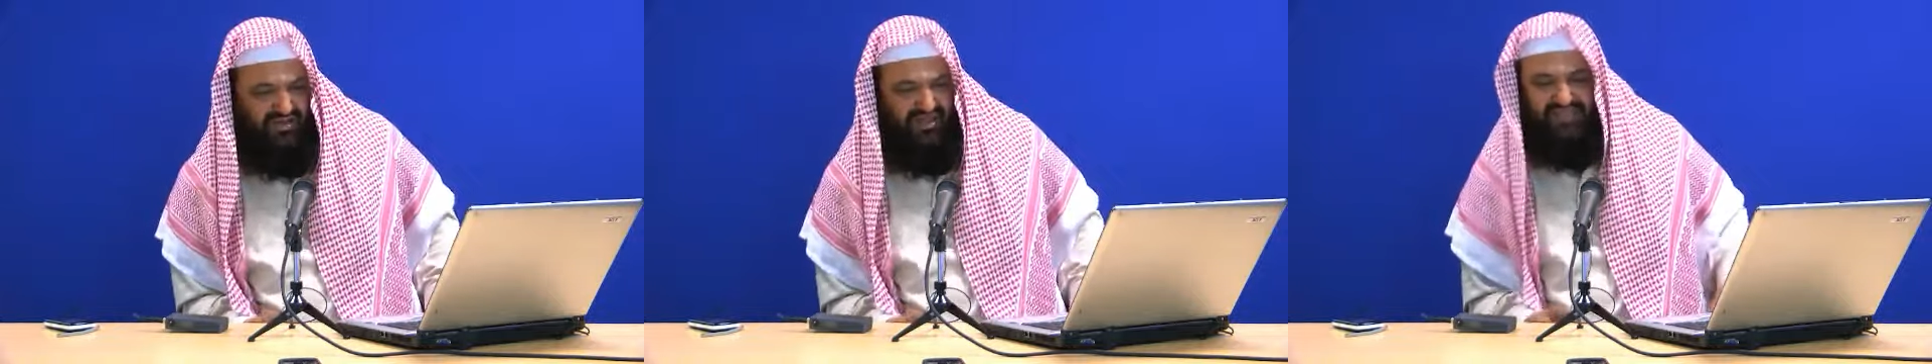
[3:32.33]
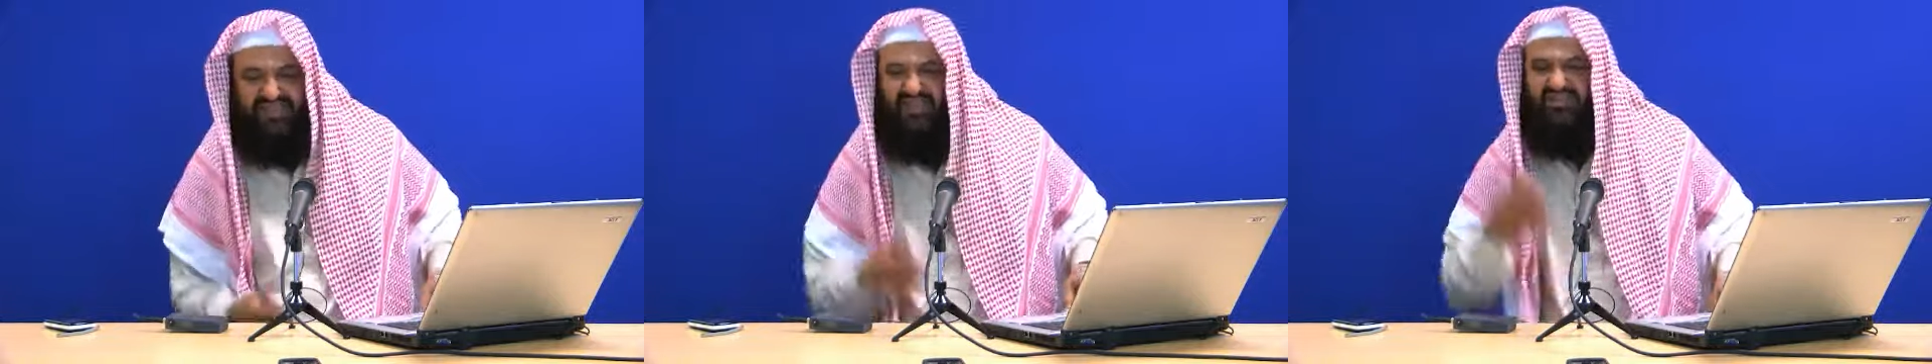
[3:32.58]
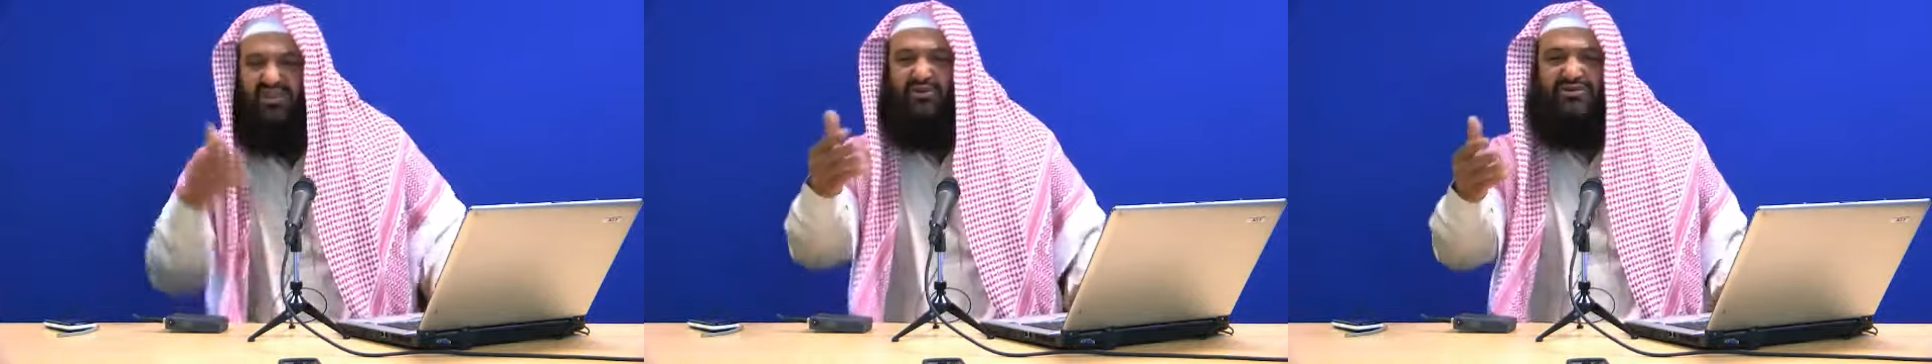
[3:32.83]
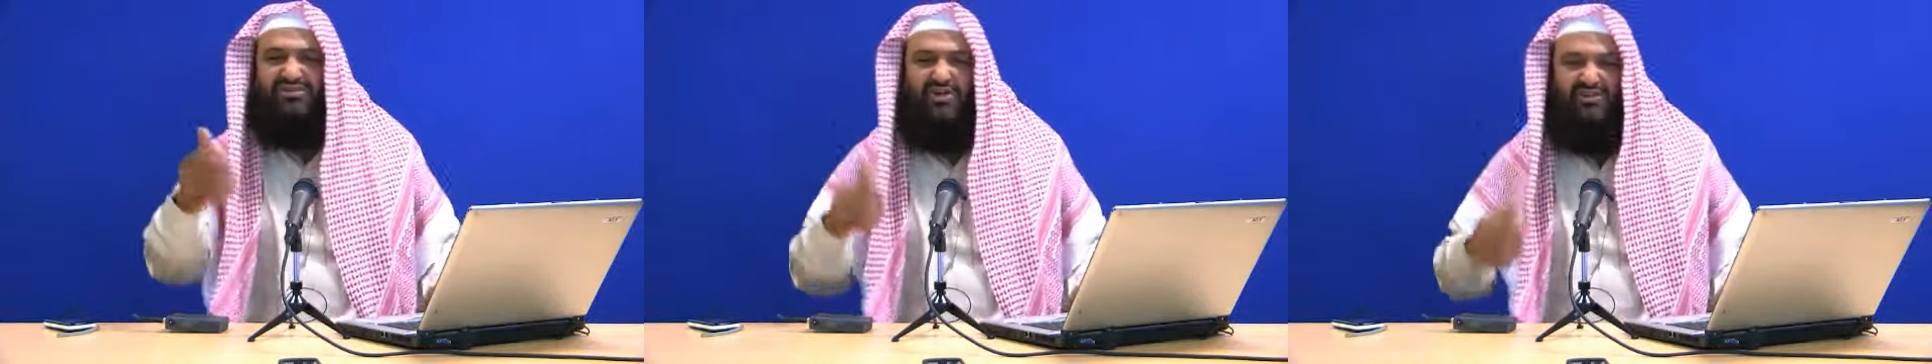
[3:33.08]
They say,
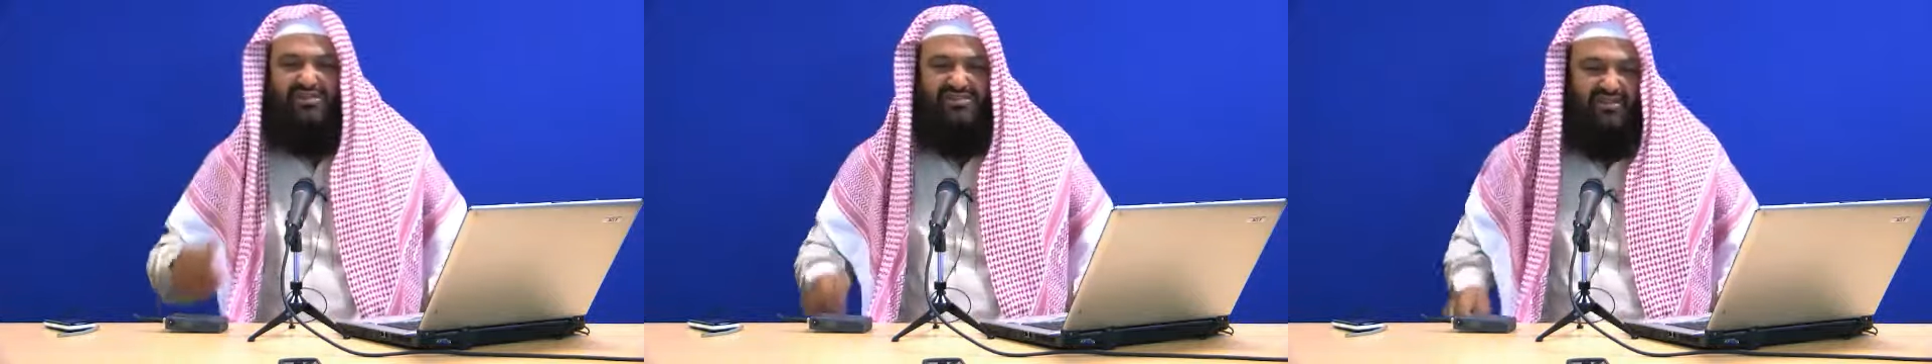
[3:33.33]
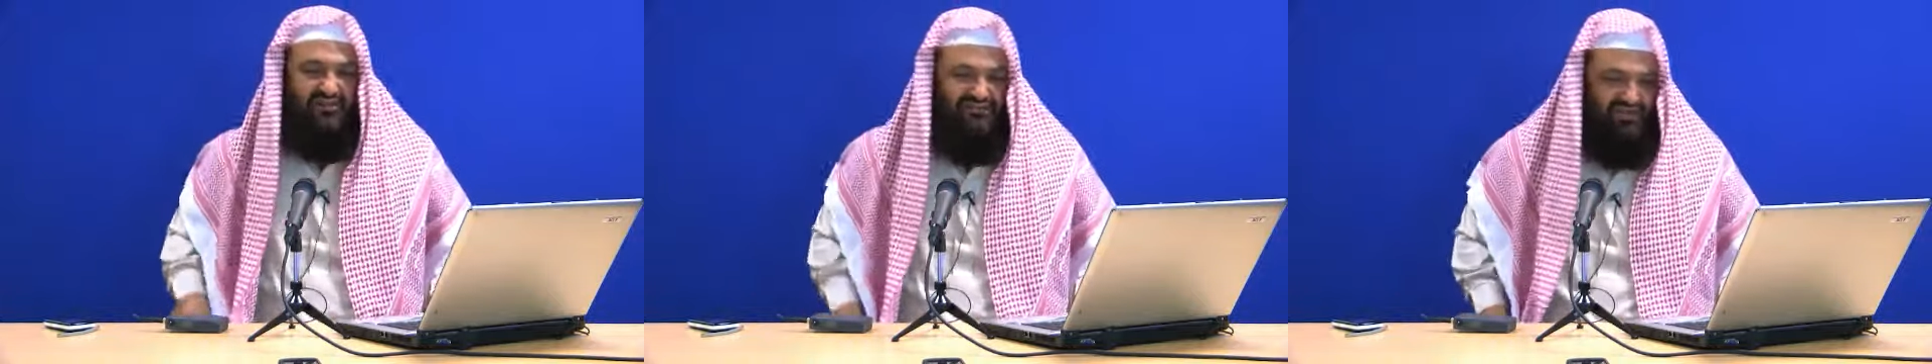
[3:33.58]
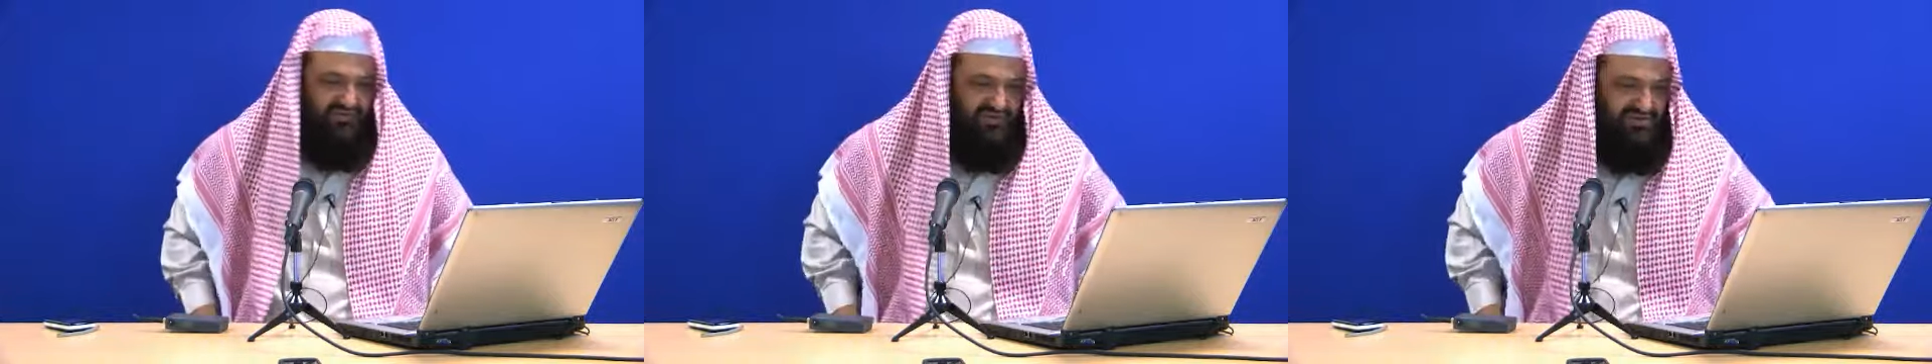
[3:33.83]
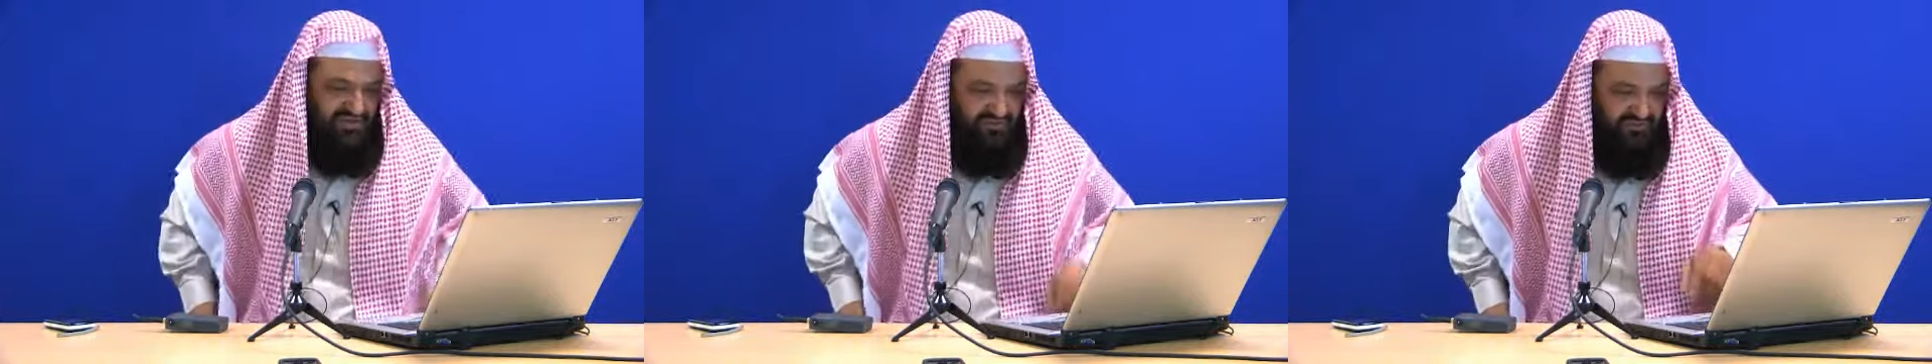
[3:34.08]
so-and-so, the son of
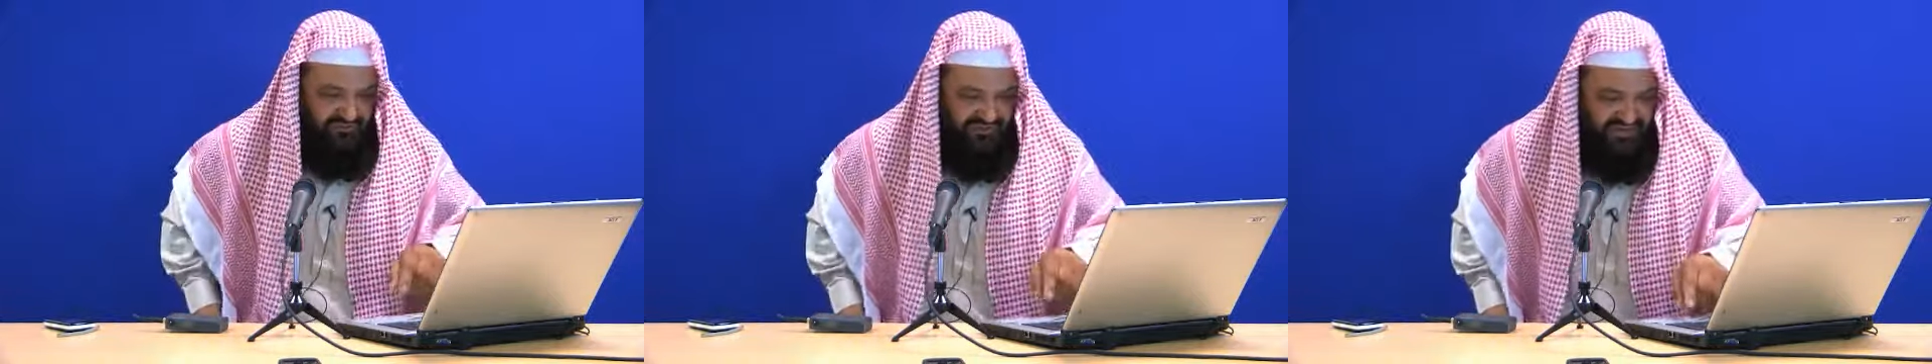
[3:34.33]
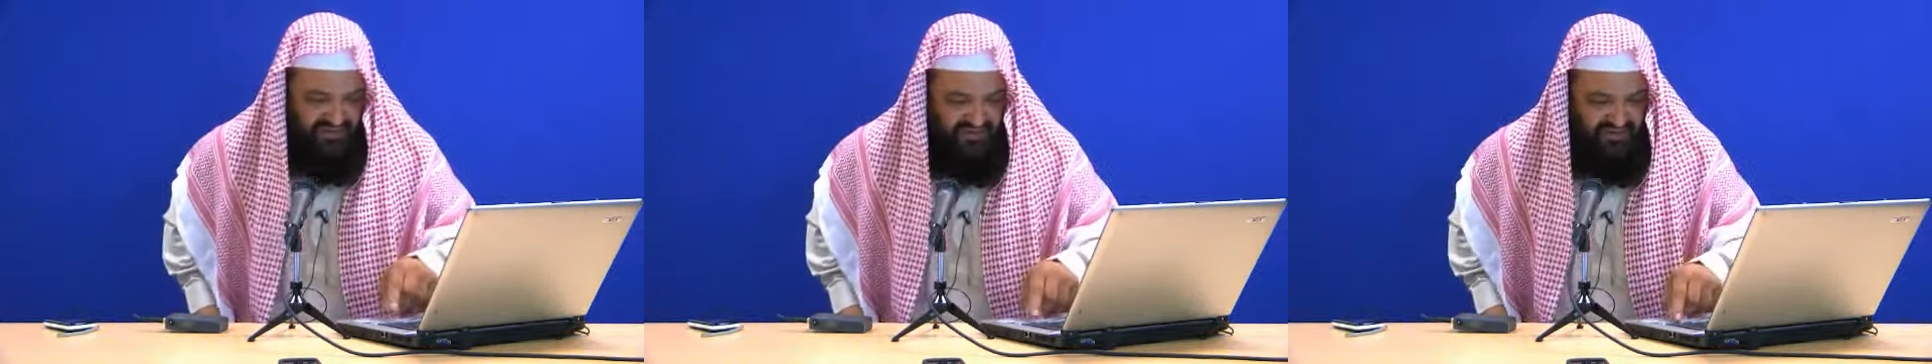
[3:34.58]
so-and-so,